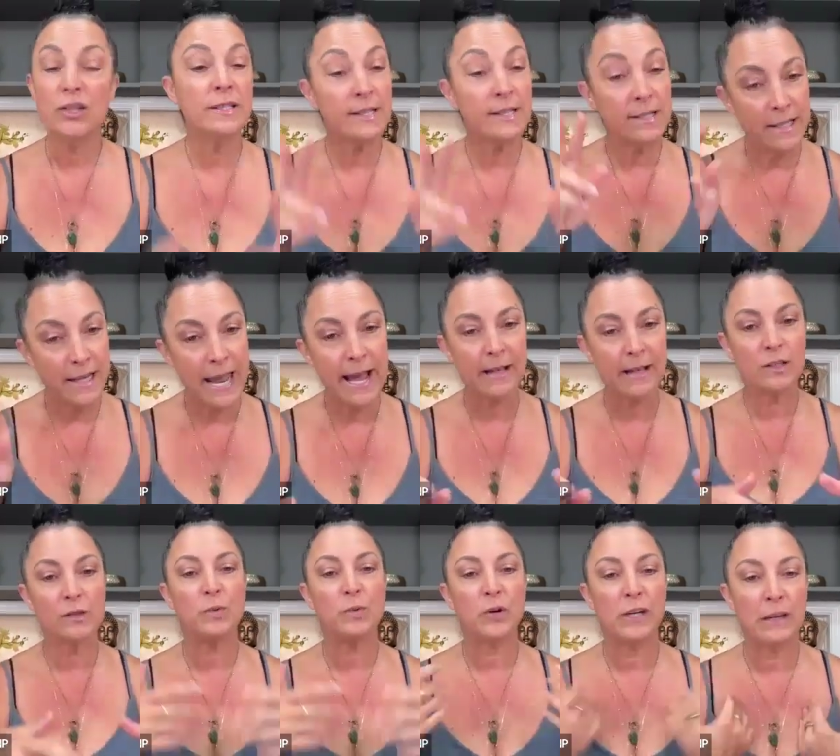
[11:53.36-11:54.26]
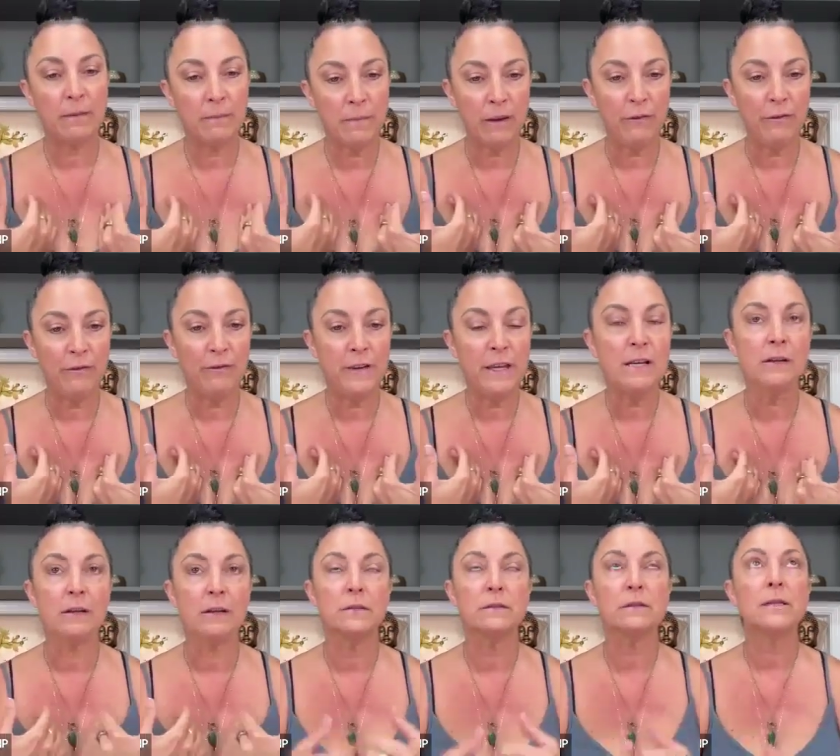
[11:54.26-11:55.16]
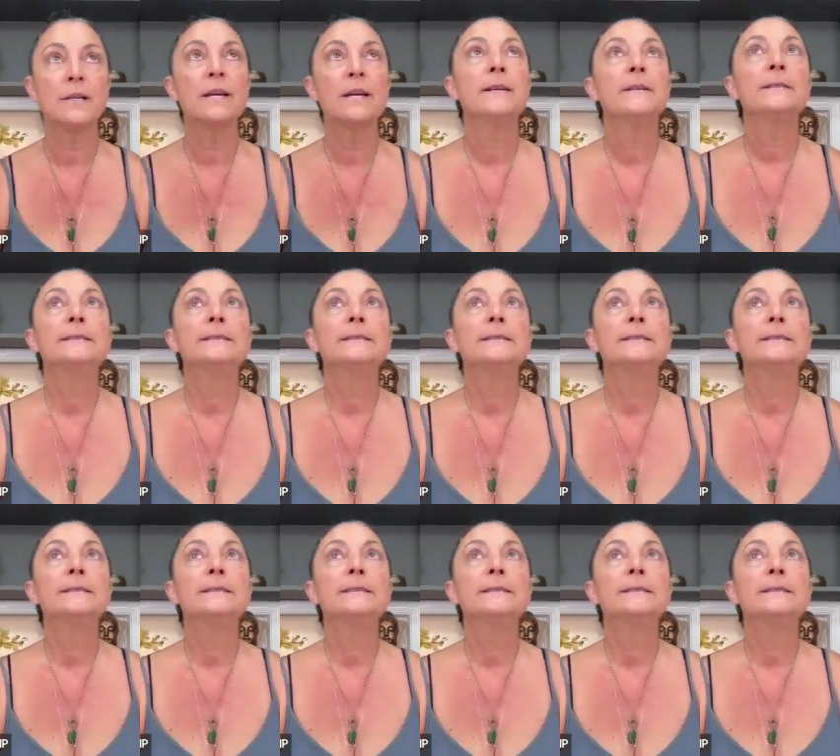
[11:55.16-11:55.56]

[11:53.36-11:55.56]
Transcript: just as an expert in my field.